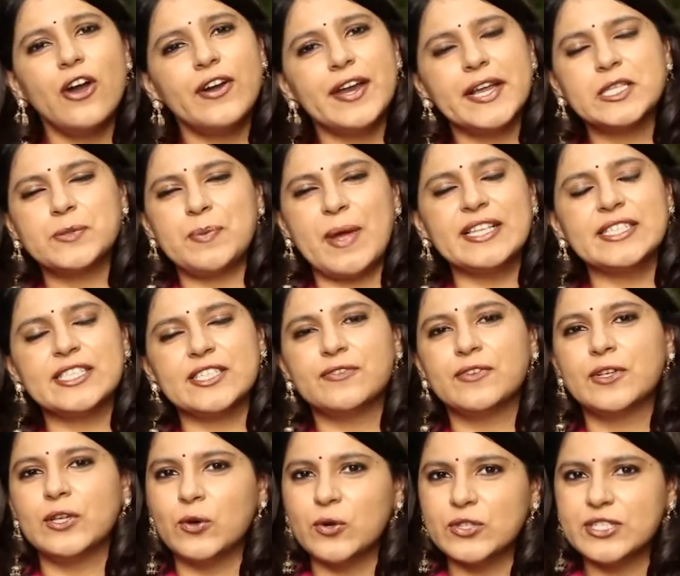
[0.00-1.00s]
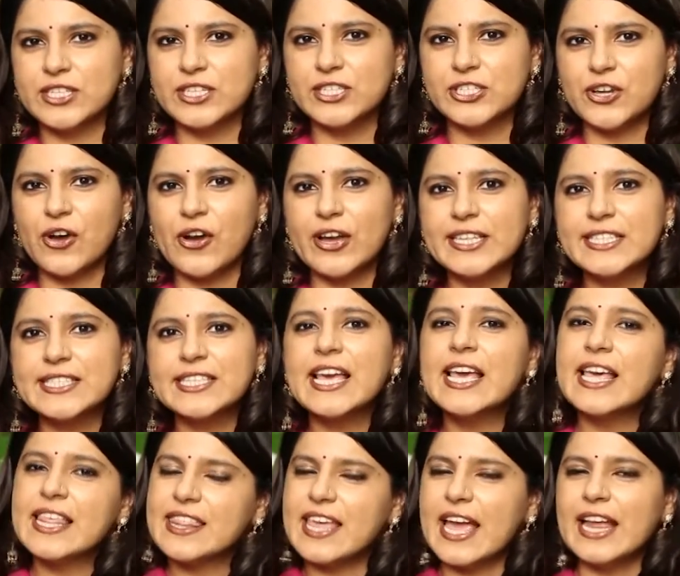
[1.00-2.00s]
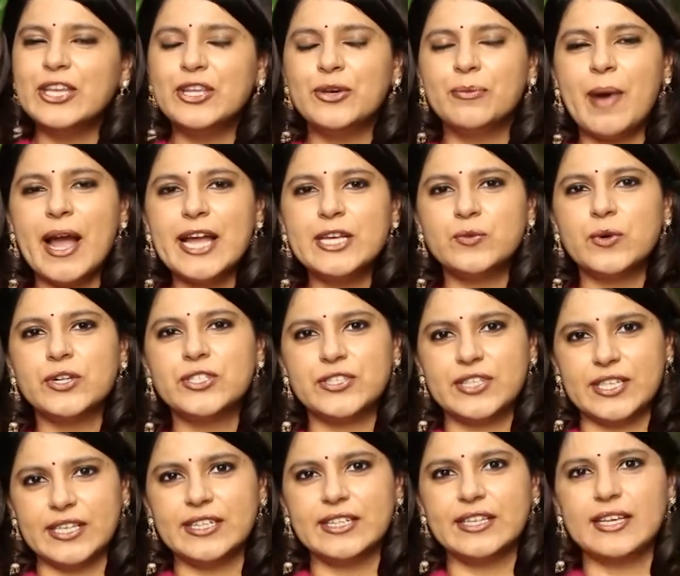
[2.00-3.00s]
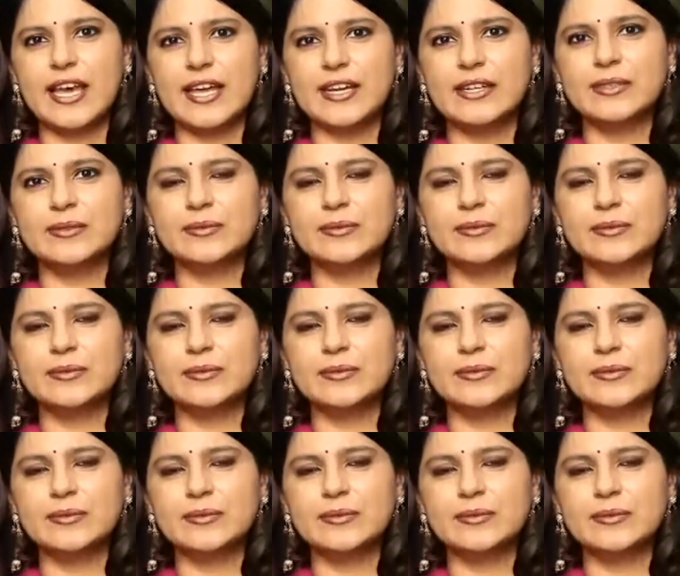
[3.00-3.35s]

or expensive clothes and toys, then you might want to think again.